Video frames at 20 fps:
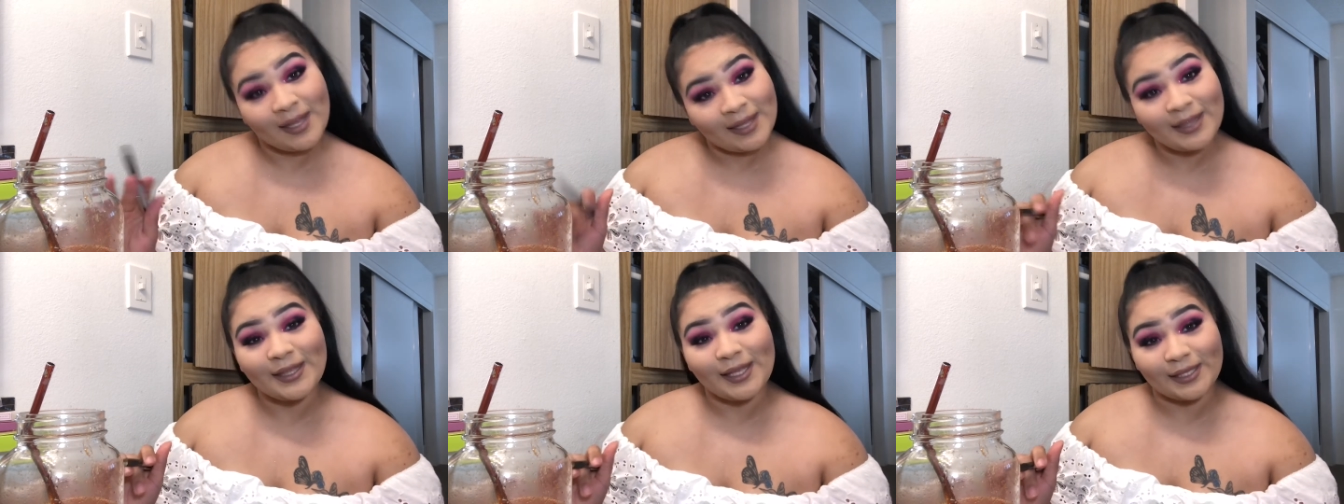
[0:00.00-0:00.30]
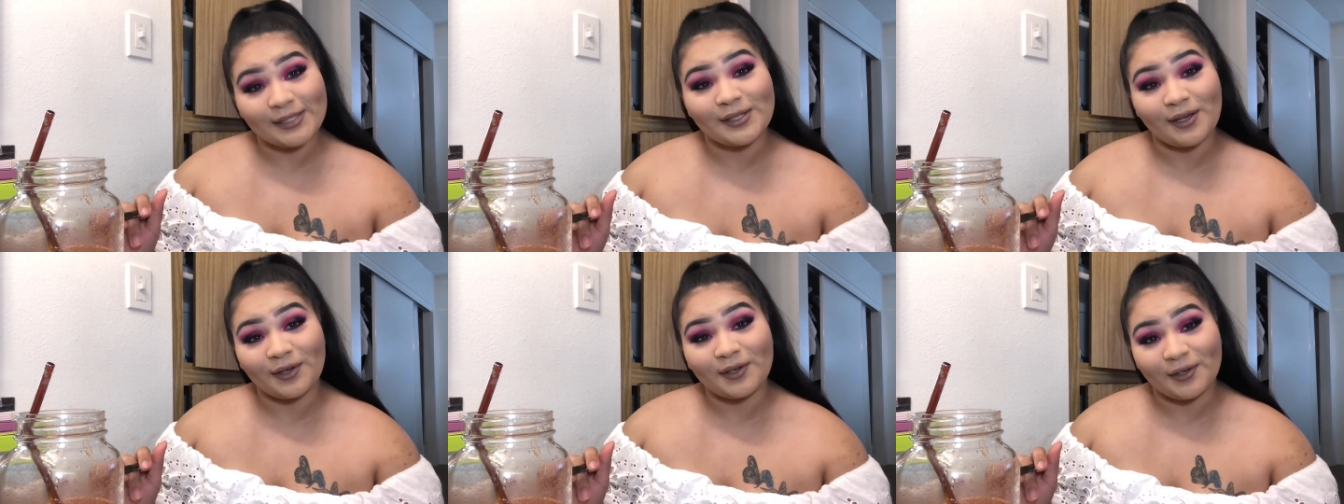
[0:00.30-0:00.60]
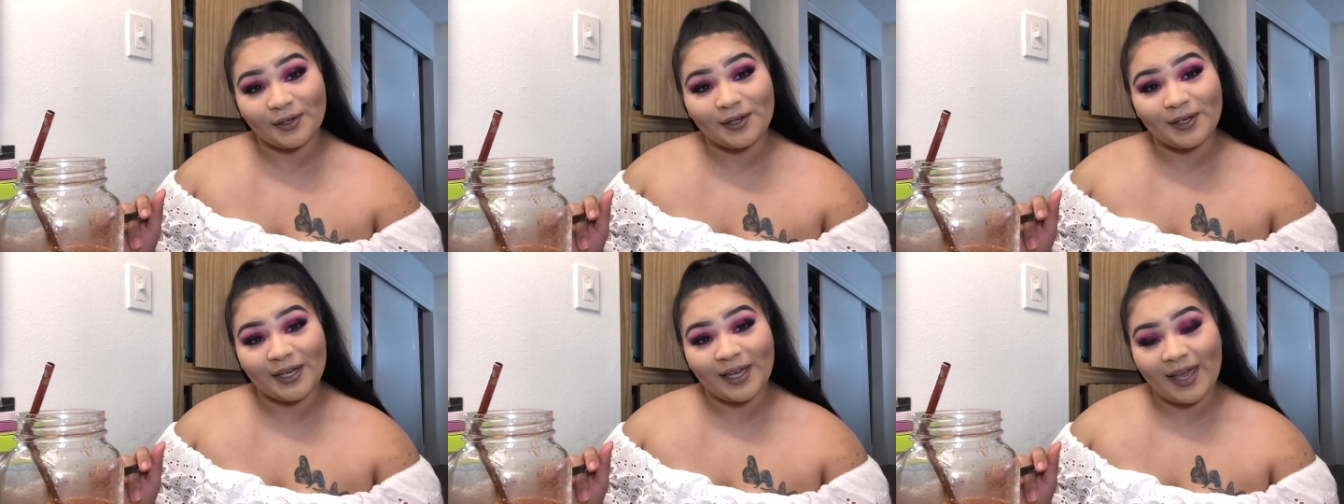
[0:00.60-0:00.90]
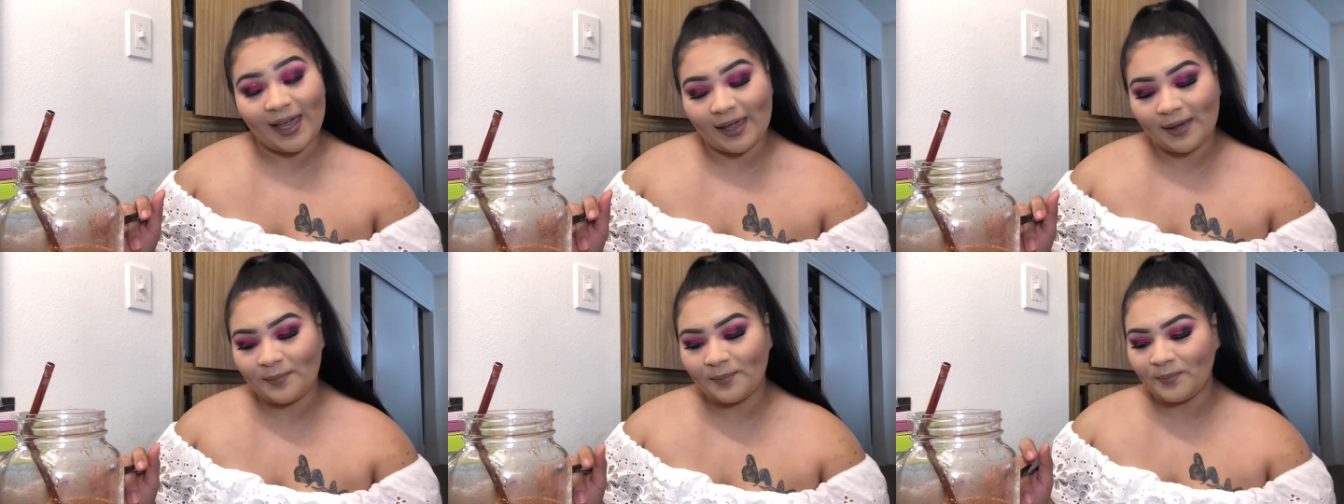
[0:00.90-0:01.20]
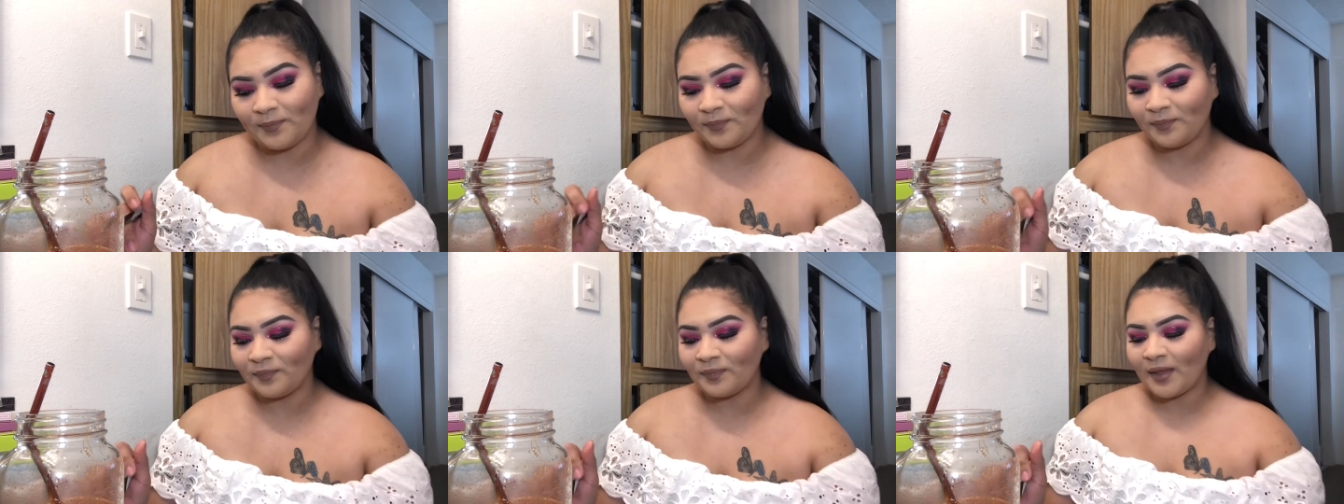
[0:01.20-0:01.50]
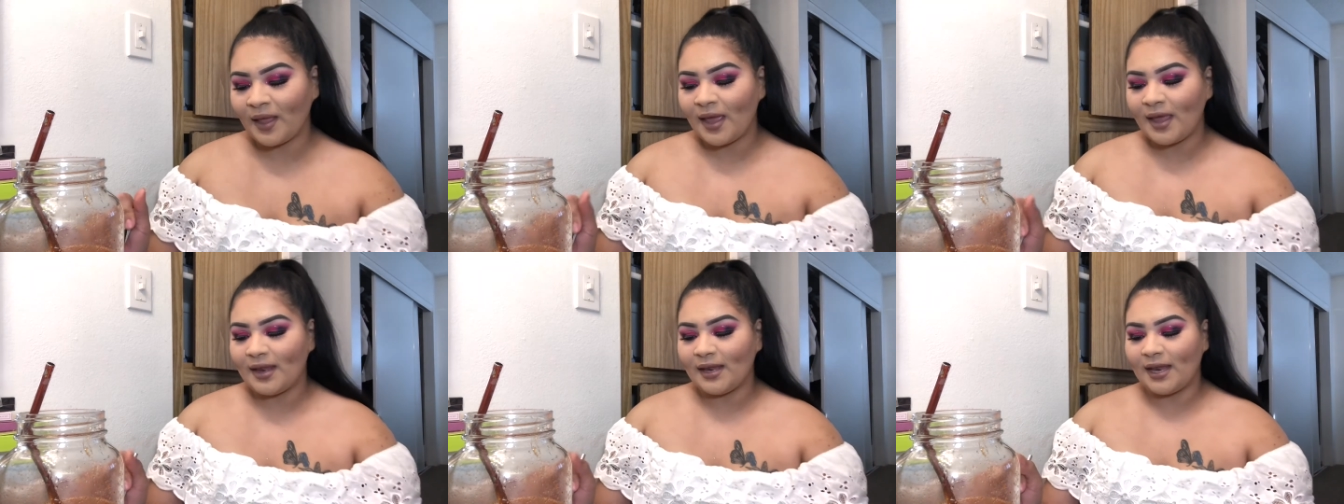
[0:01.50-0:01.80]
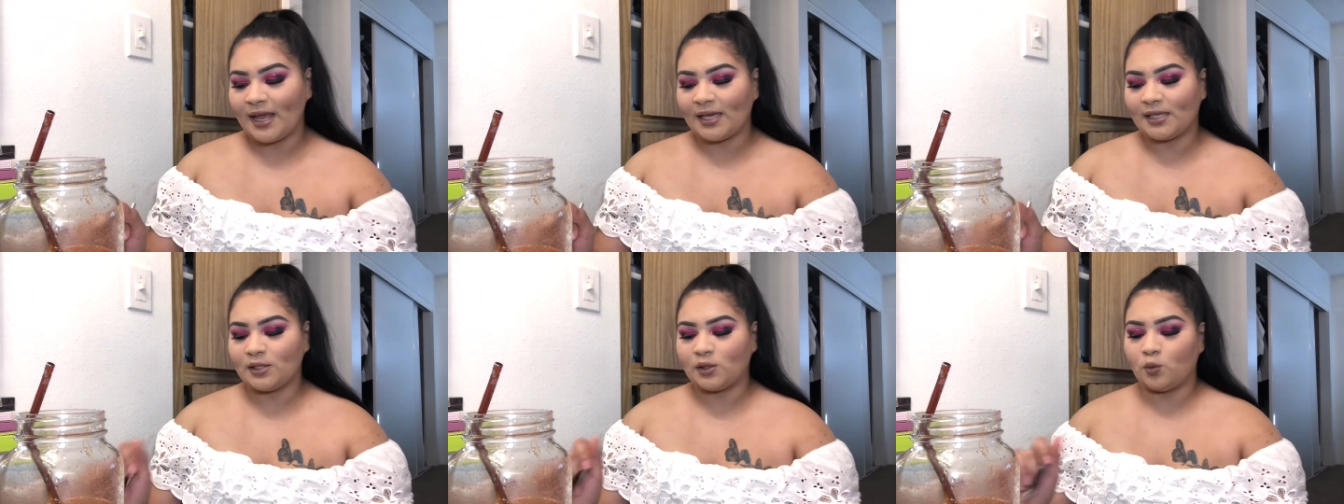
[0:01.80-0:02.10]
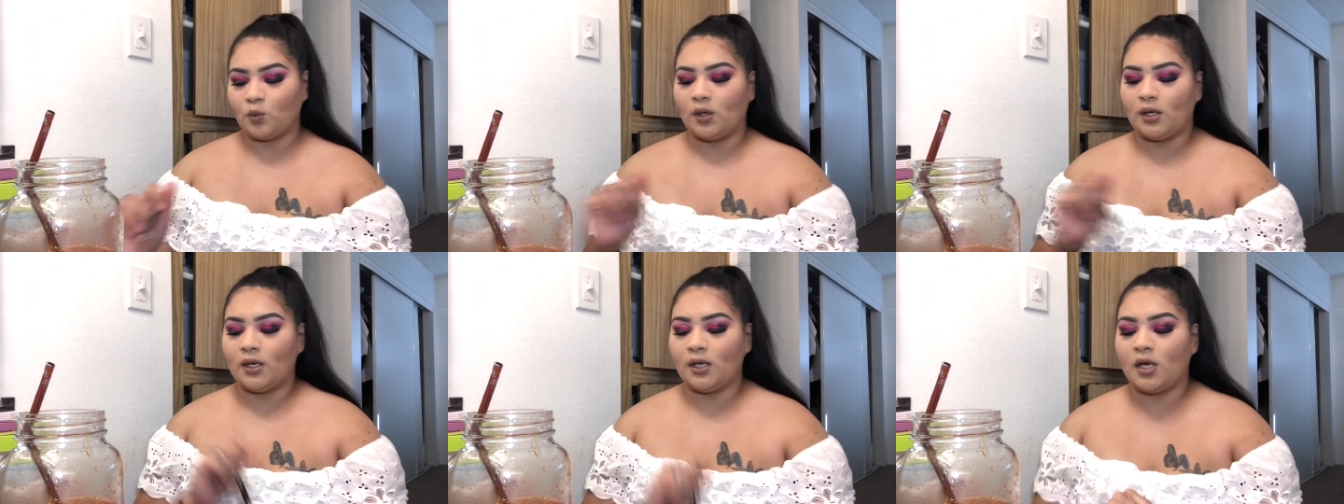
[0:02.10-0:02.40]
That's all you're going to get. Next one.